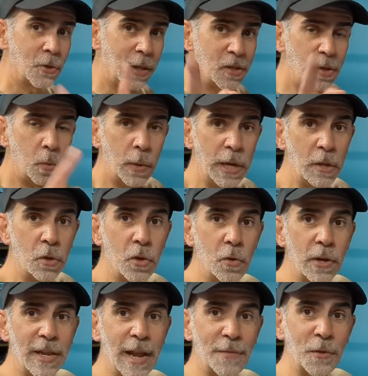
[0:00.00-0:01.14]
So let's see what we need to
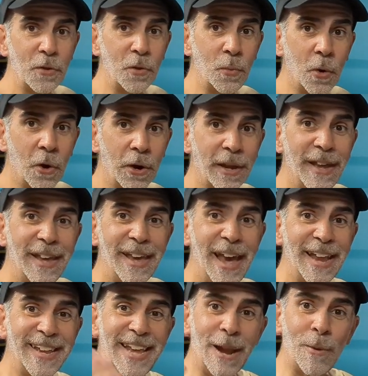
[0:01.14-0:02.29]
do to get this to work
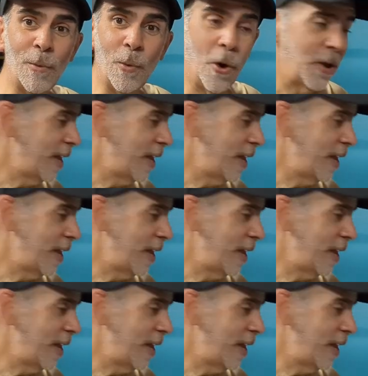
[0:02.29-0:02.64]
and get it